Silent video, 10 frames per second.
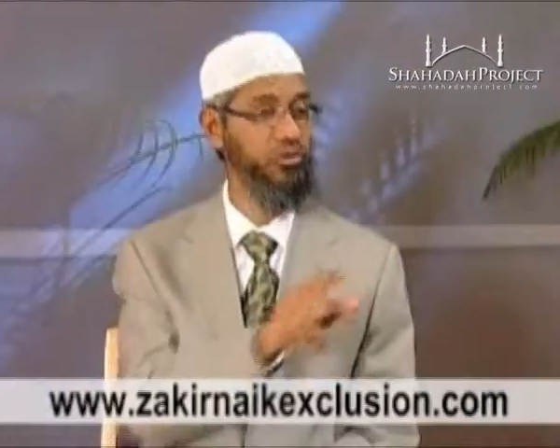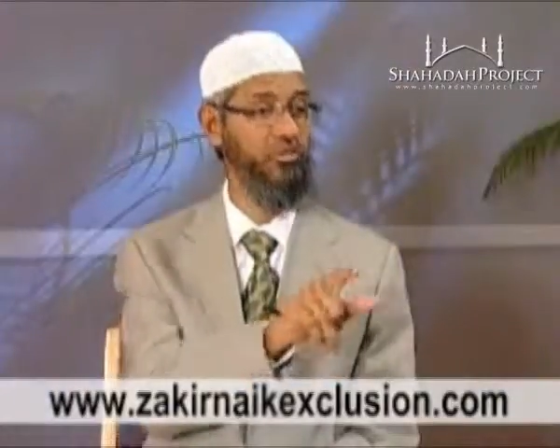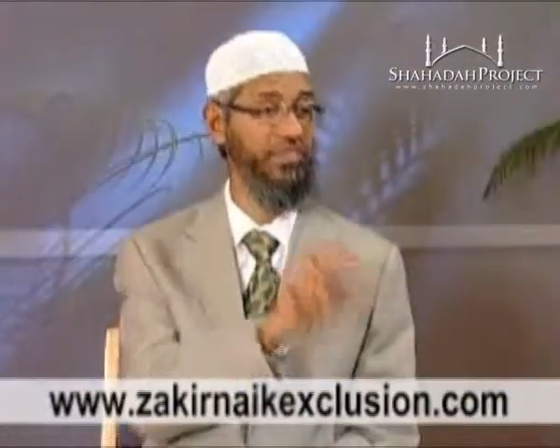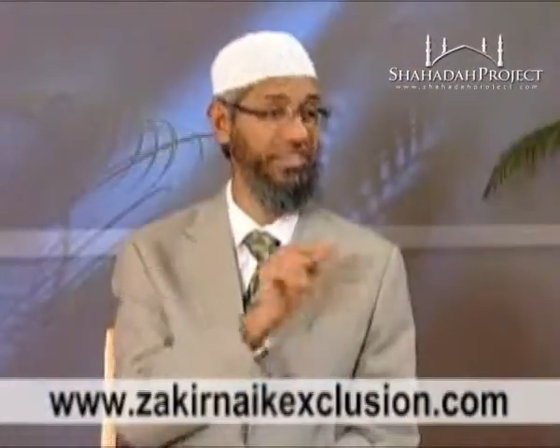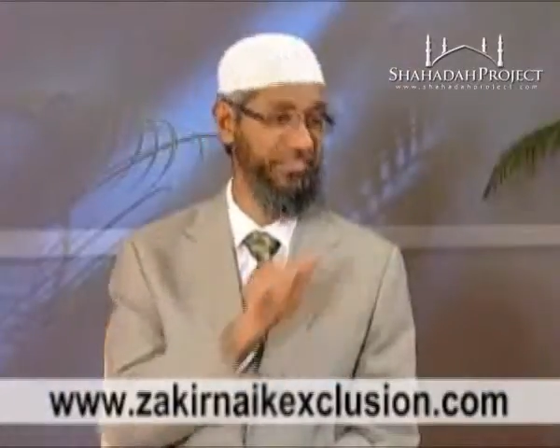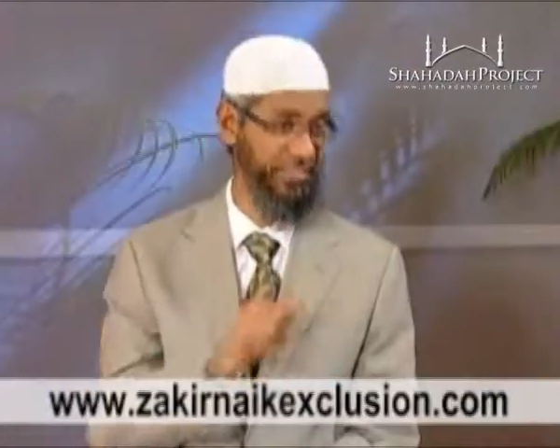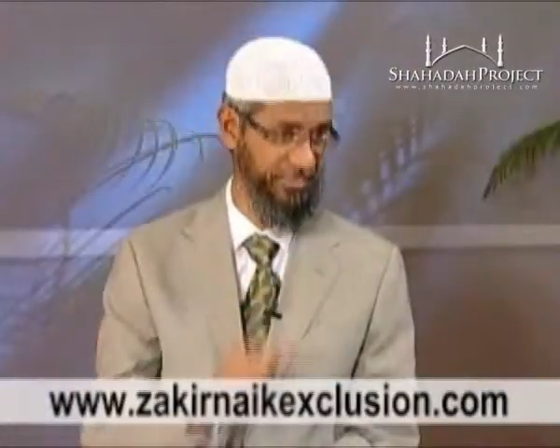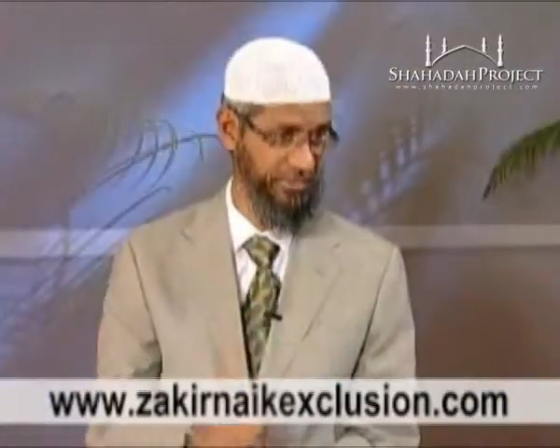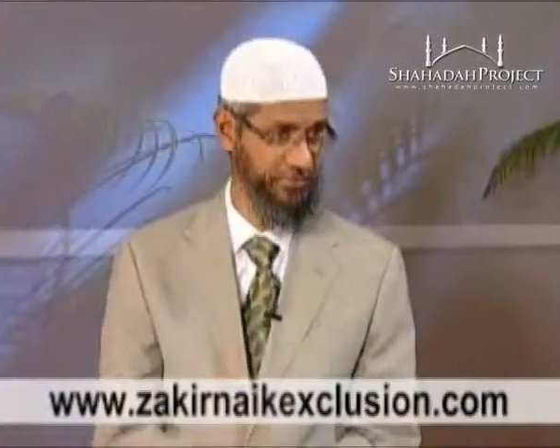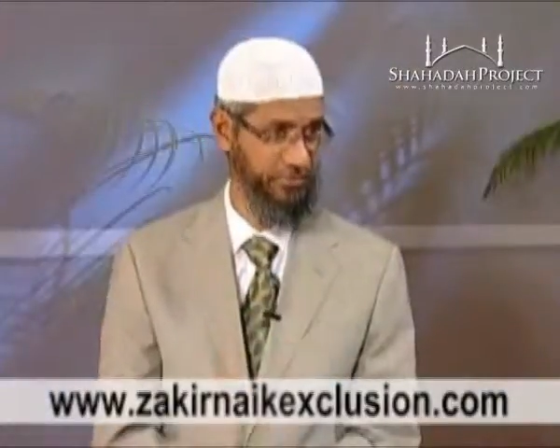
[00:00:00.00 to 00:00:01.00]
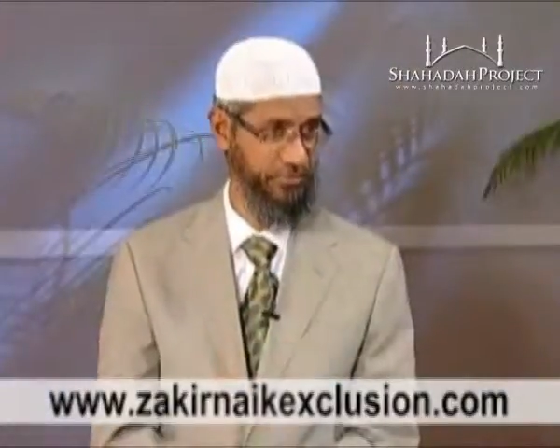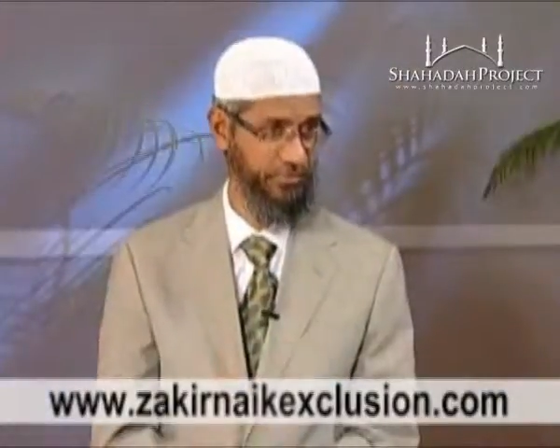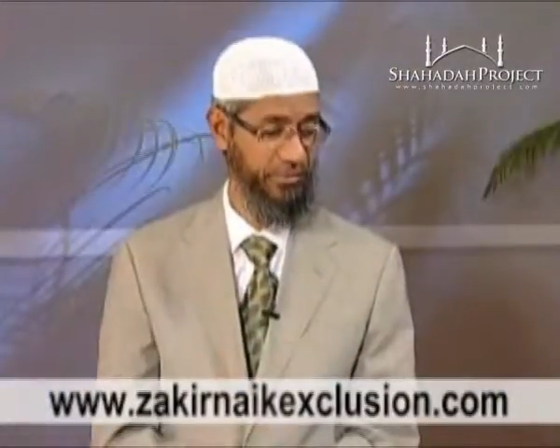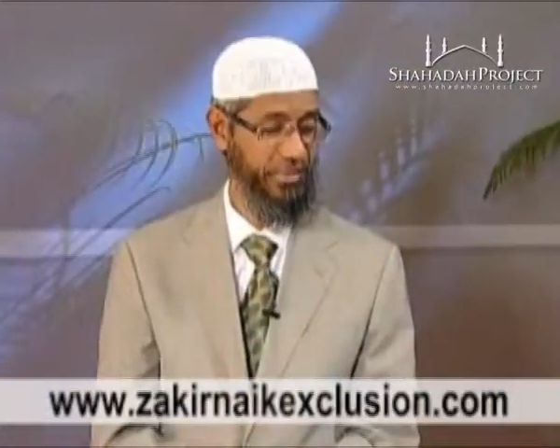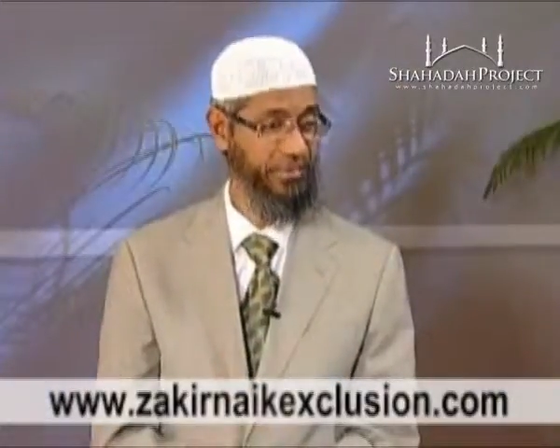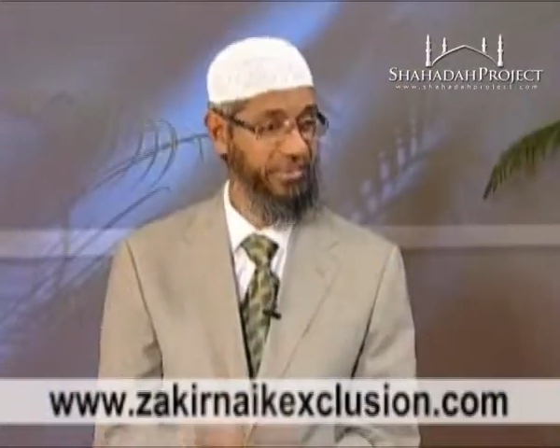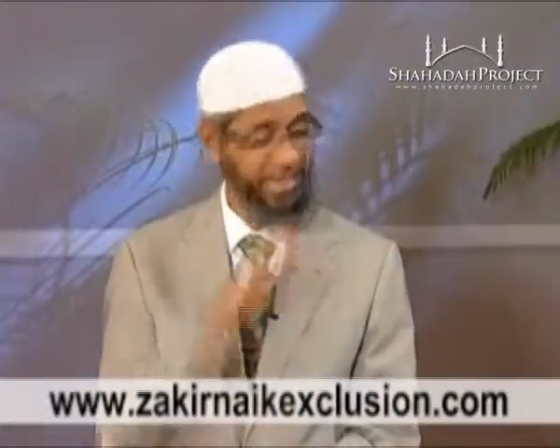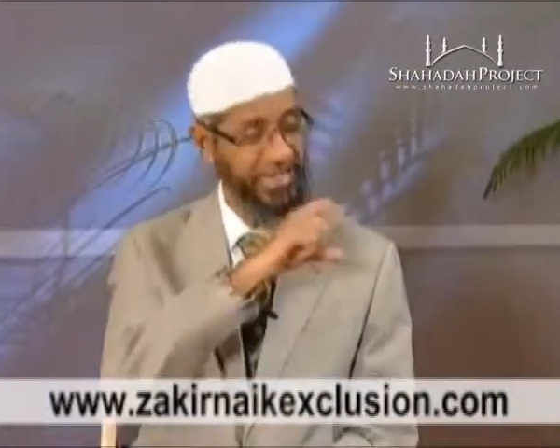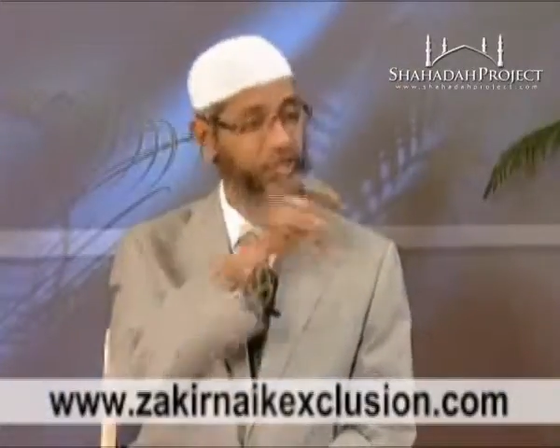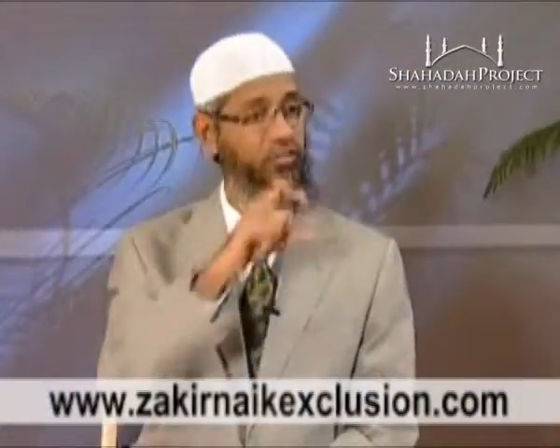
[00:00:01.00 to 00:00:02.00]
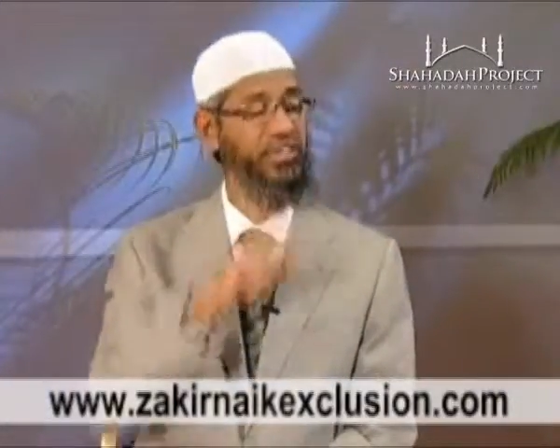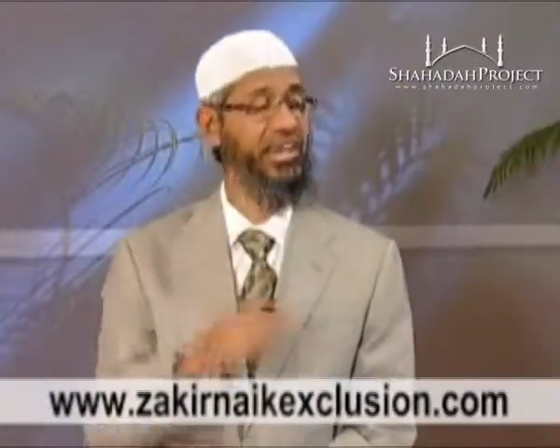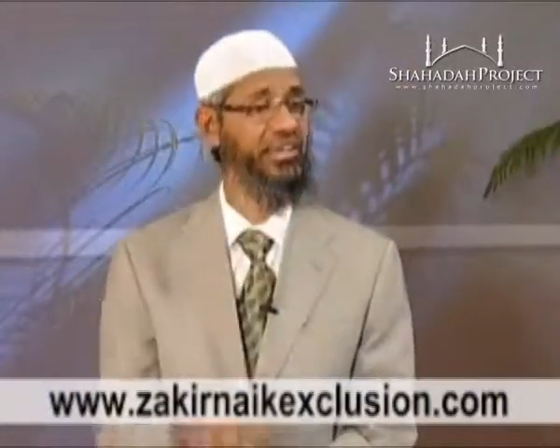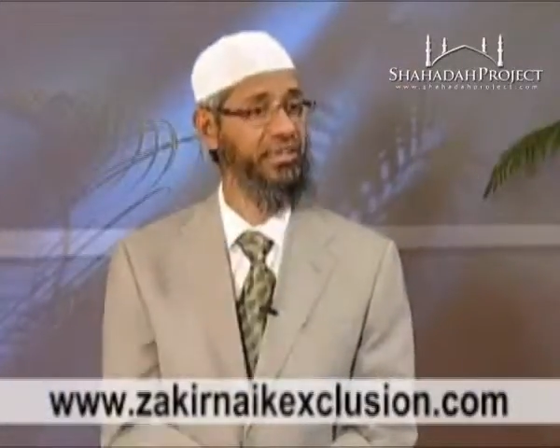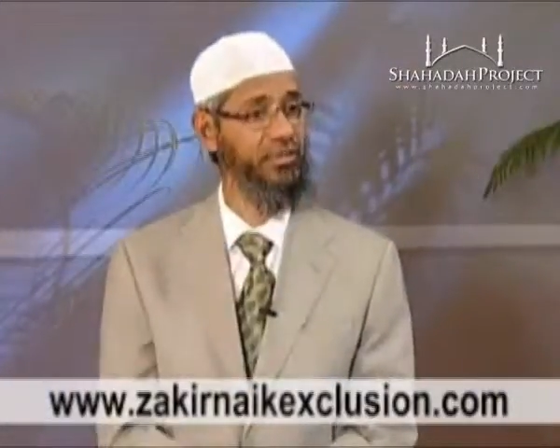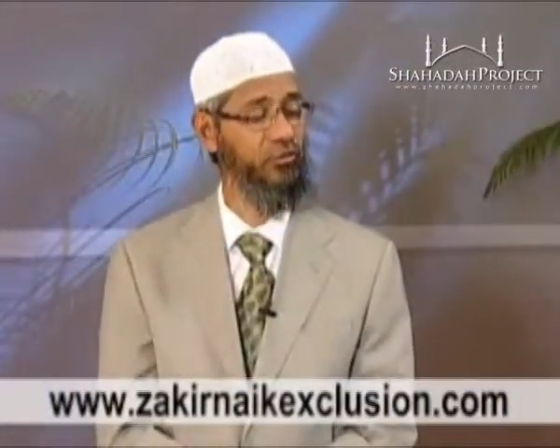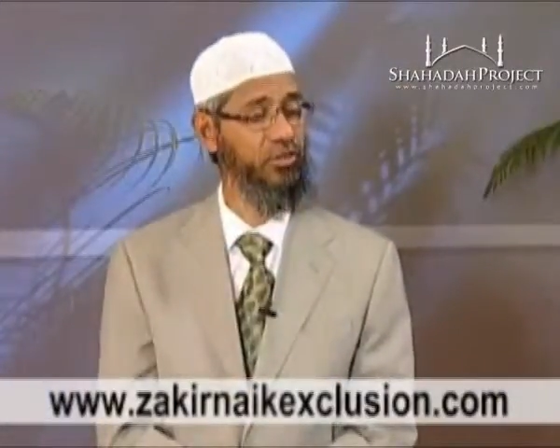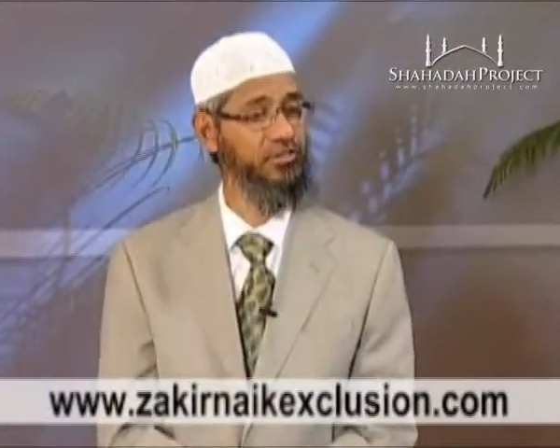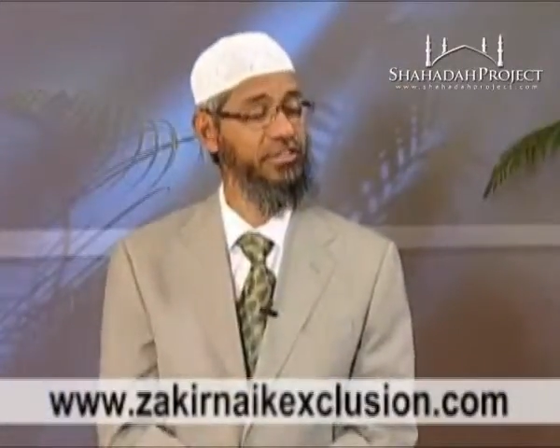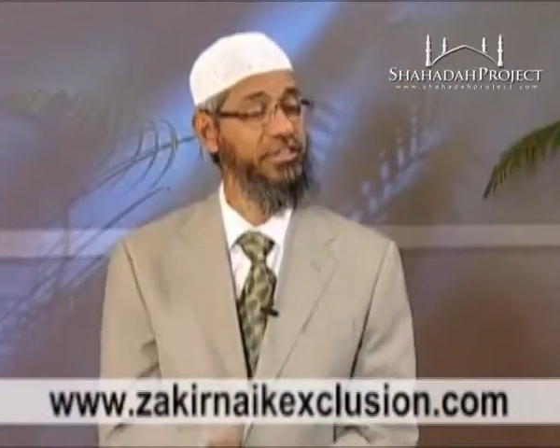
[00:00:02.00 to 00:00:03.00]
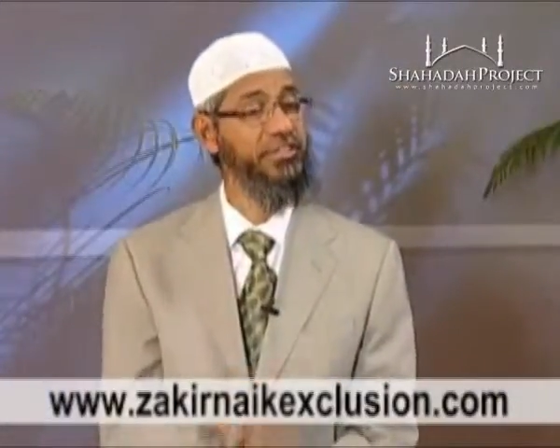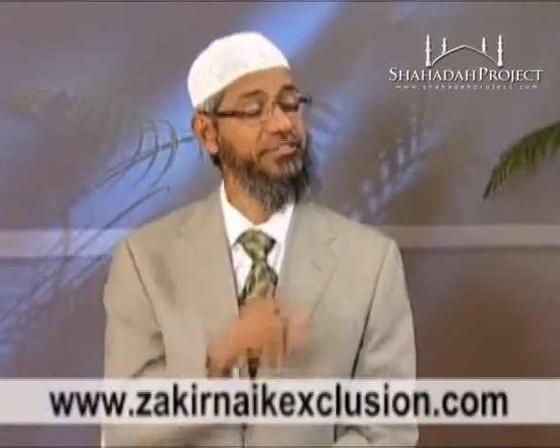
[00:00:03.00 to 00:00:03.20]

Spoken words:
2006. The title of that article was,